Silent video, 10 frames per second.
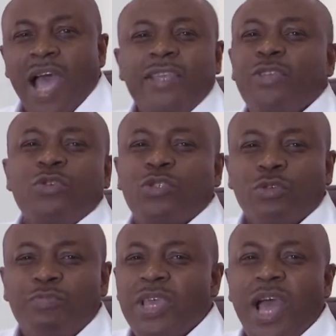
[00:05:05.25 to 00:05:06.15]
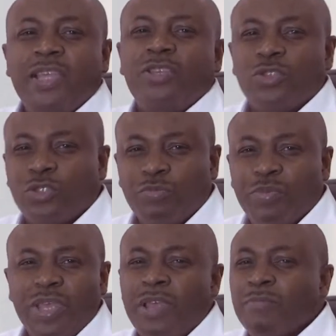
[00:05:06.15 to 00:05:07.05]
used to
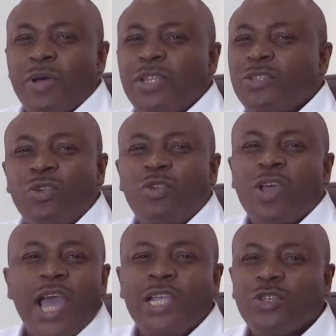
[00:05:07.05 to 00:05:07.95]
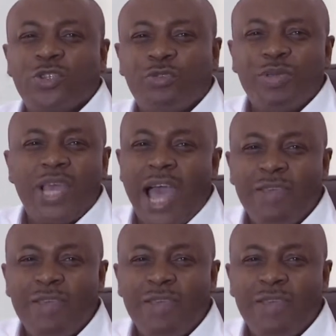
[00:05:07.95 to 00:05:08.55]
be, but it's no longer I used to be, I